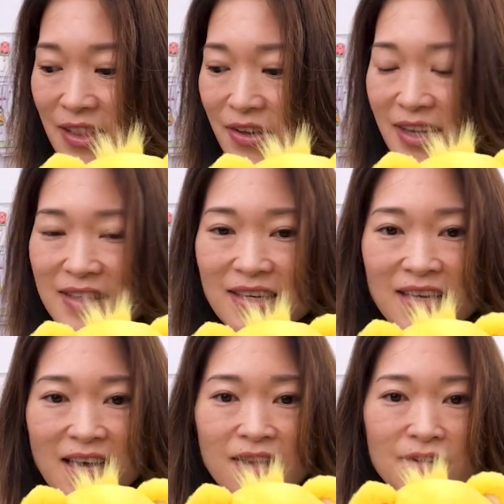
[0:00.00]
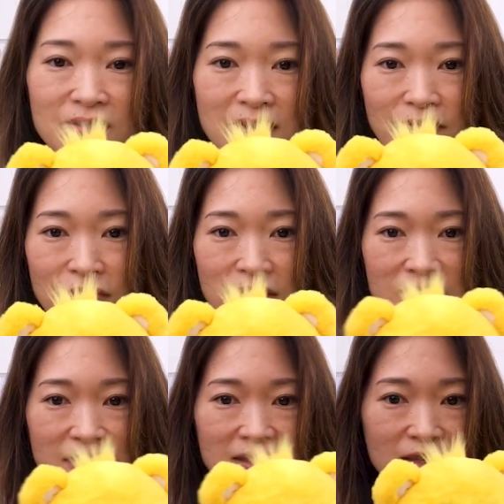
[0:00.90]
Look at the color
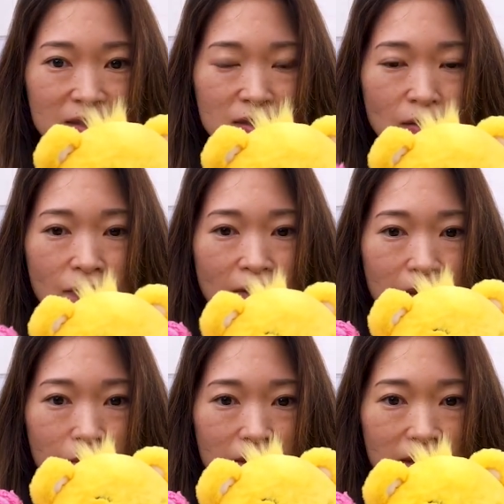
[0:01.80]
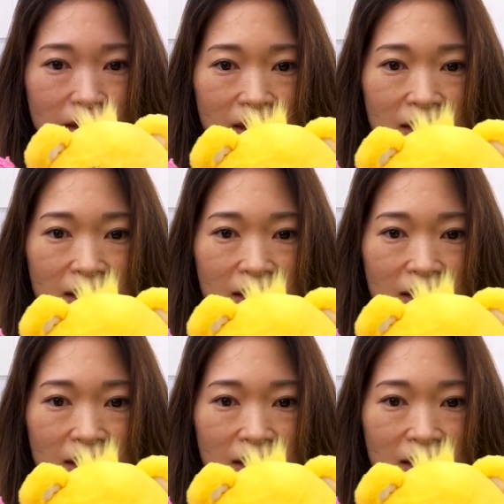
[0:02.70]
difference. It's like so vibrant.